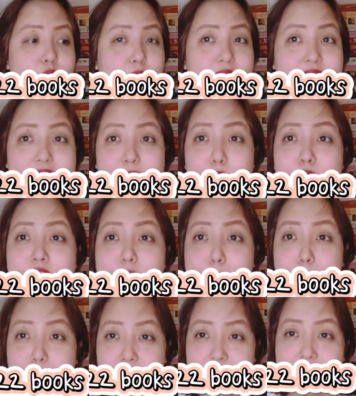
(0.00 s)

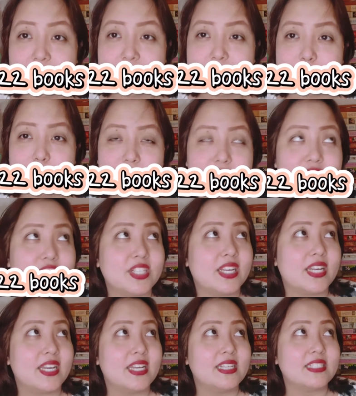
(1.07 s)
21 books, which
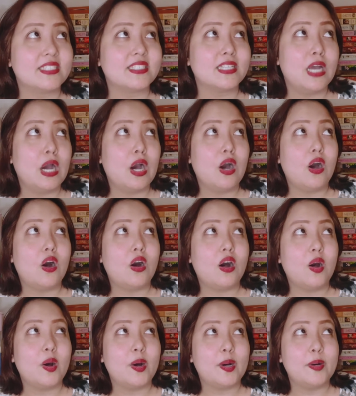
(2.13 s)
is
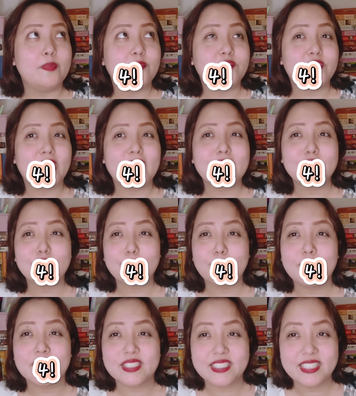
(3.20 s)
5
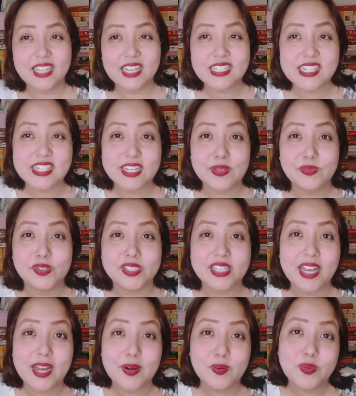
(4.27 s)
books less than what
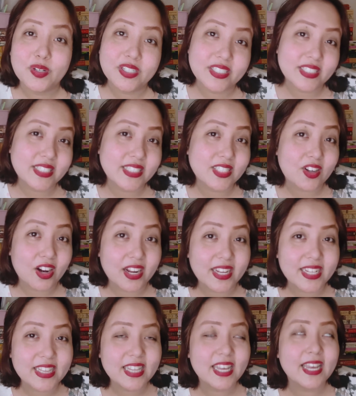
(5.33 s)
I was
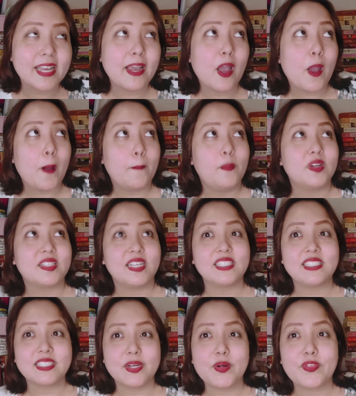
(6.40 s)
targeting, but
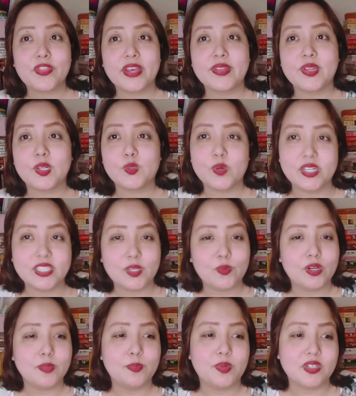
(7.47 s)
I still think that
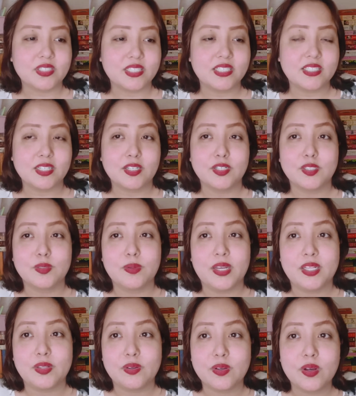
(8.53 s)
21 books is a good
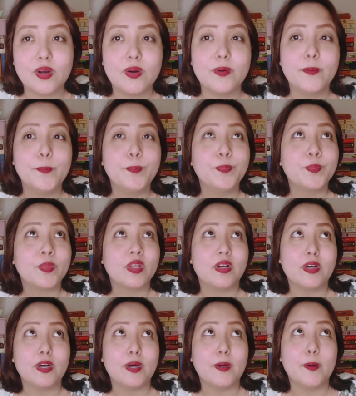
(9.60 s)
way to go.
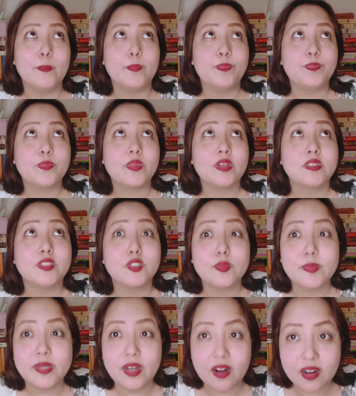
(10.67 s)

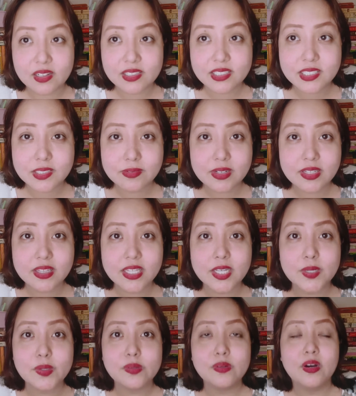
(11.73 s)
To be honest with
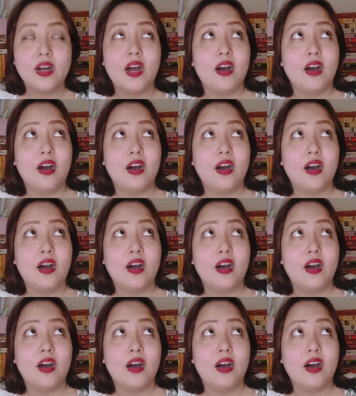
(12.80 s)
you,